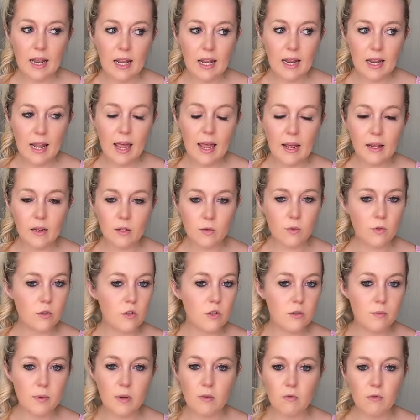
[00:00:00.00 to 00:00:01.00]
legs would
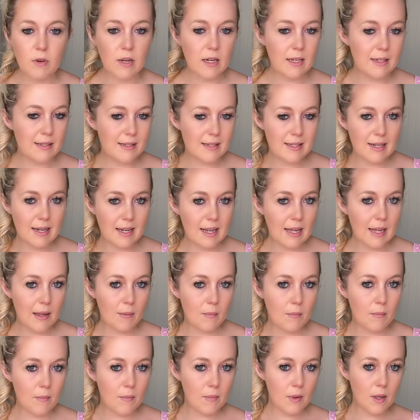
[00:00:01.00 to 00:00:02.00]
just be really
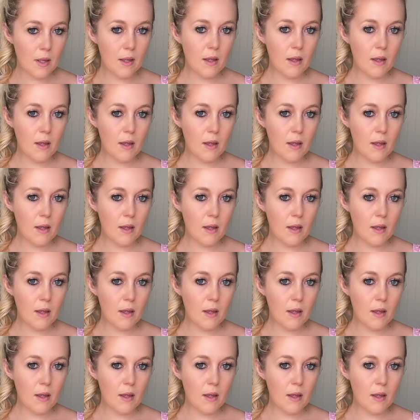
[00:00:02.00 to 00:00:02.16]
slim.